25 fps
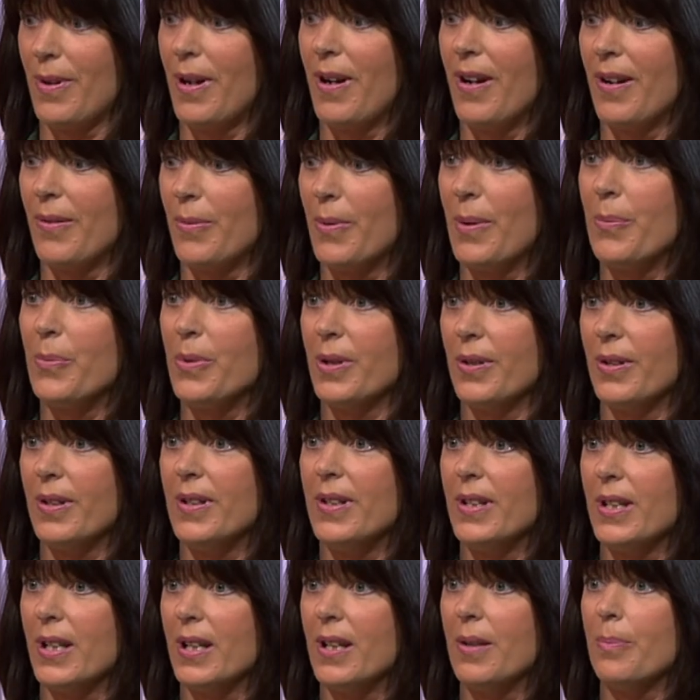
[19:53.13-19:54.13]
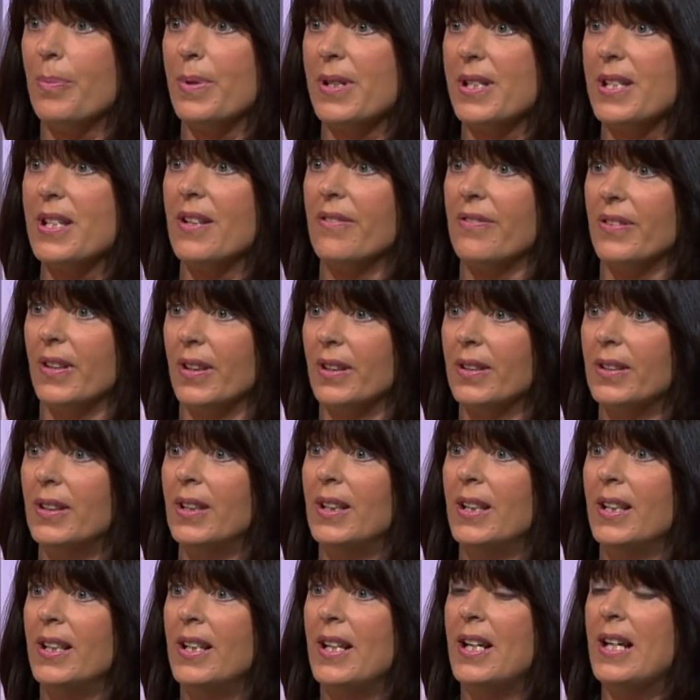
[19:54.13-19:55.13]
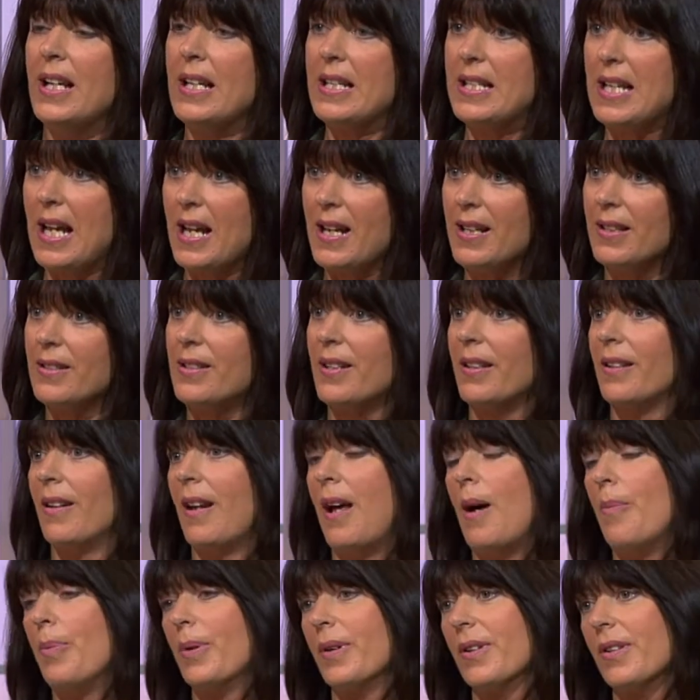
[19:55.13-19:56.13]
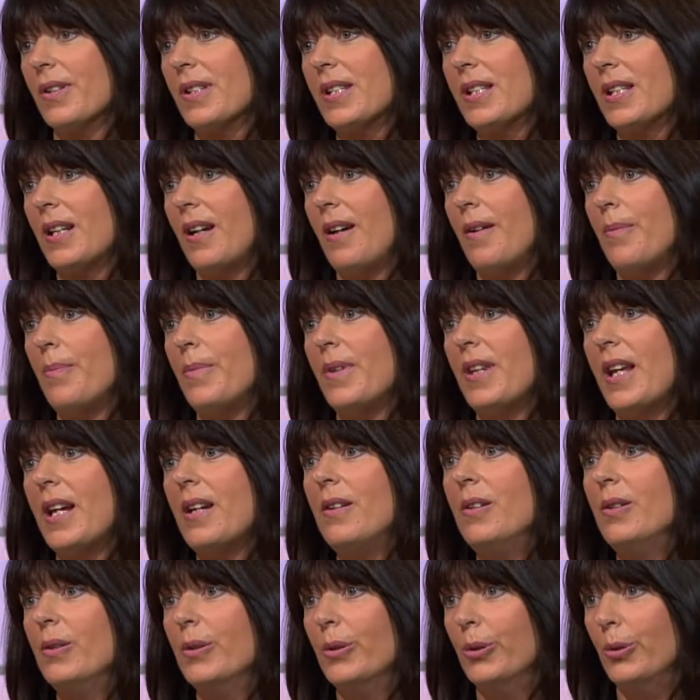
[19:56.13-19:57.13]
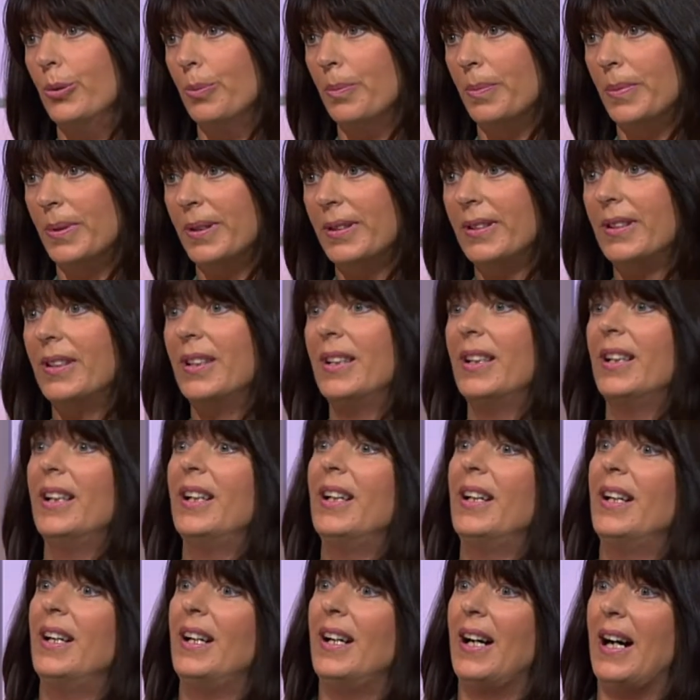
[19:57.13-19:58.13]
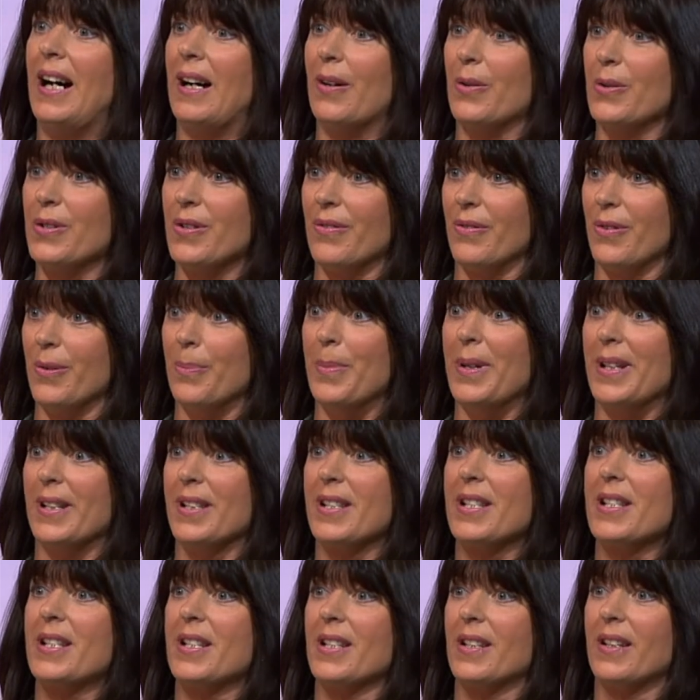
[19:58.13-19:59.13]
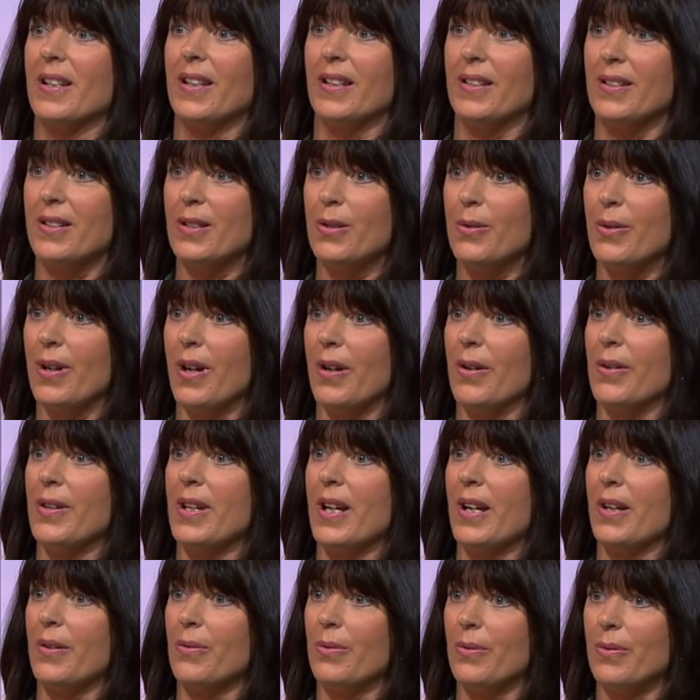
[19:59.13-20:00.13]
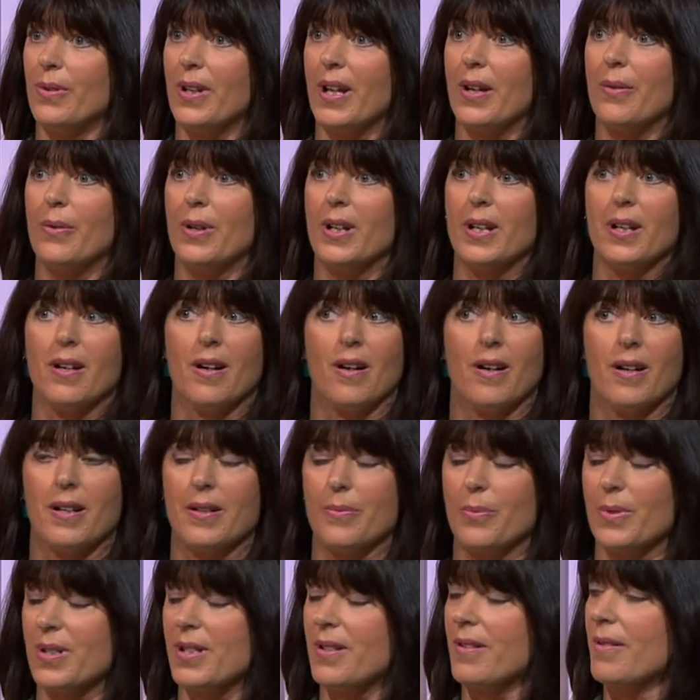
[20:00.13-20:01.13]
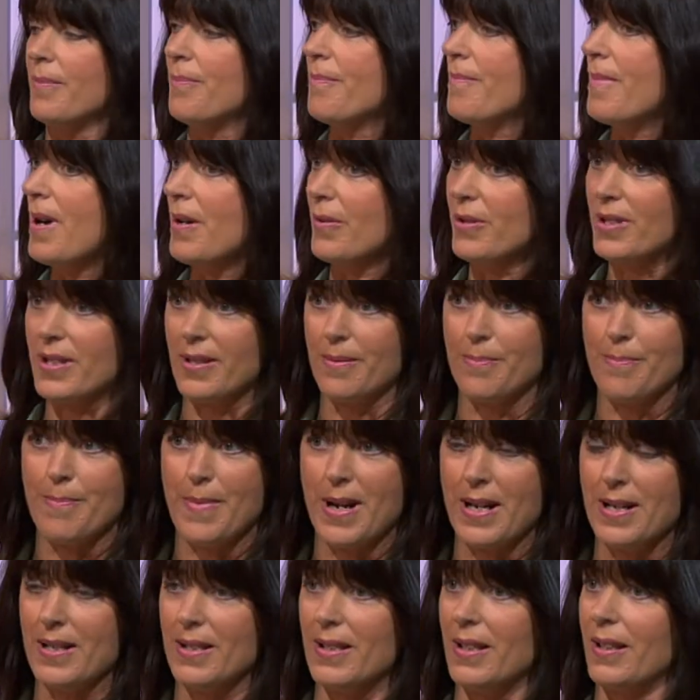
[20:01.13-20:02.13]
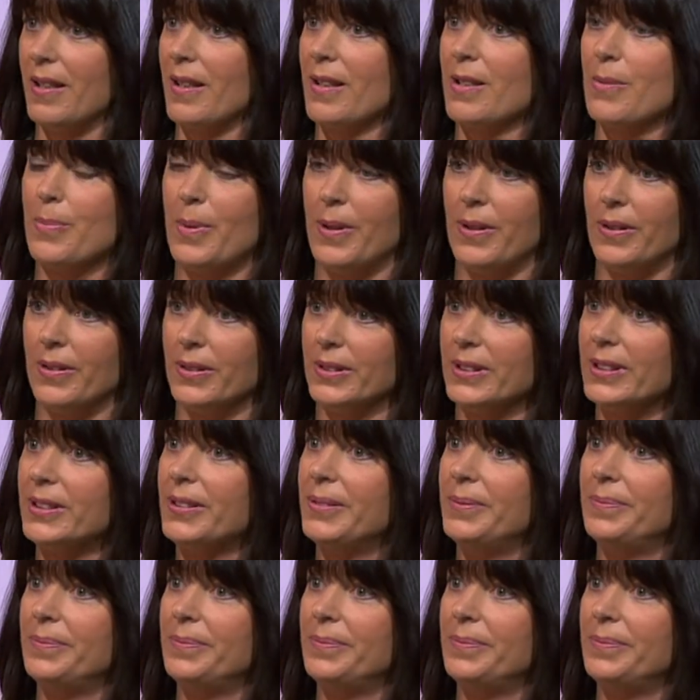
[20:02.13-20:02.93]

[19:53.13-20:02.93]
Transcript: uh, when yeah. we were in the Pacific. Sailing to the Galapagos, and they loom out of the mist. It, you know, they, they really are. It was the most amazing experience.